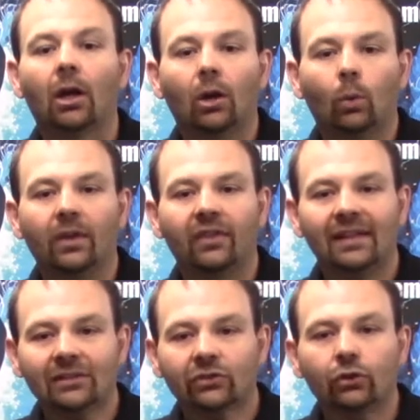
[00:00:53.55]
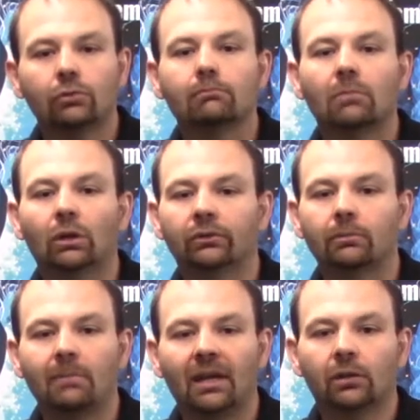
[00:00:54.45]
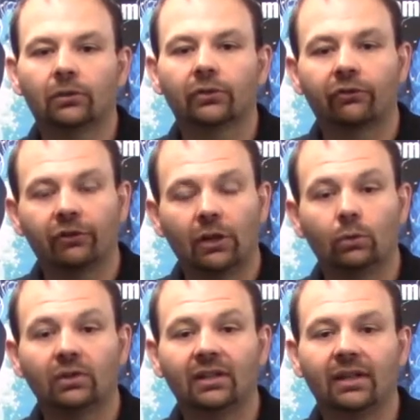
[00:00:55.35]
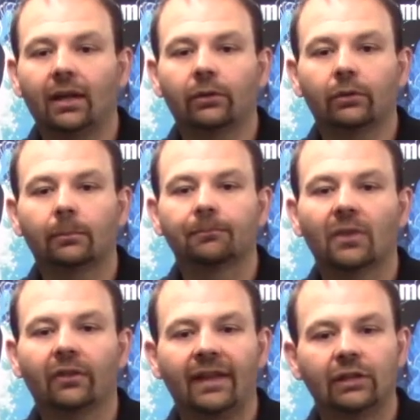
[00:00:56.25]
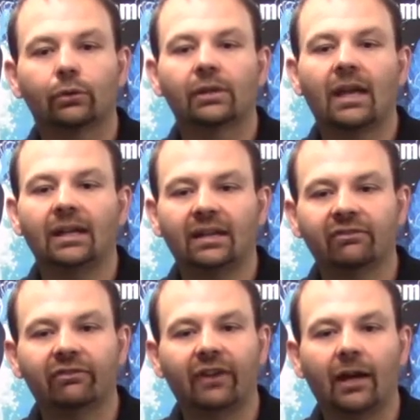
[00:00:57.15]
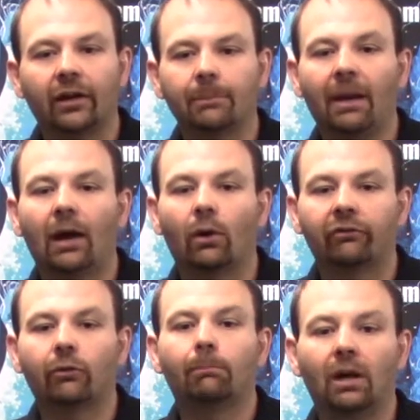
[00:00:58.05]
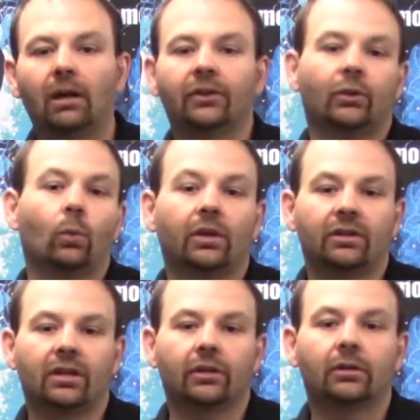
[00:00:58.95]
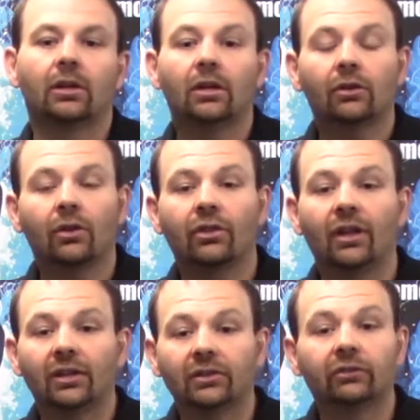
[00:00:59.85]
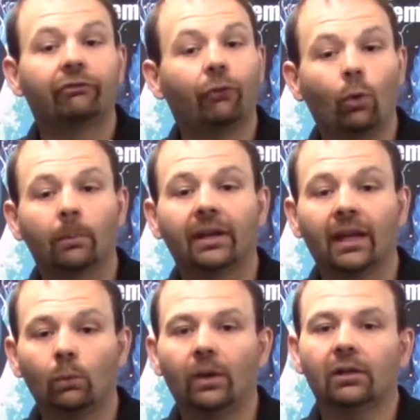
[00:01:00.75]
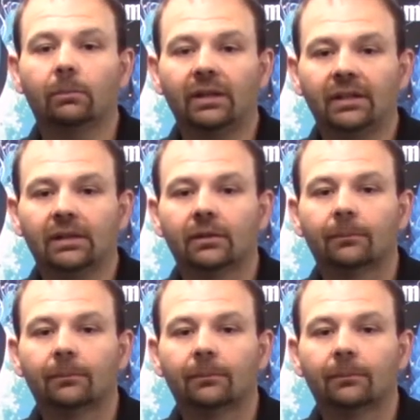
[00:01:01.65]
When these two molten metals flow together, they create a very powerful bond to one another, thus forming a weld bead.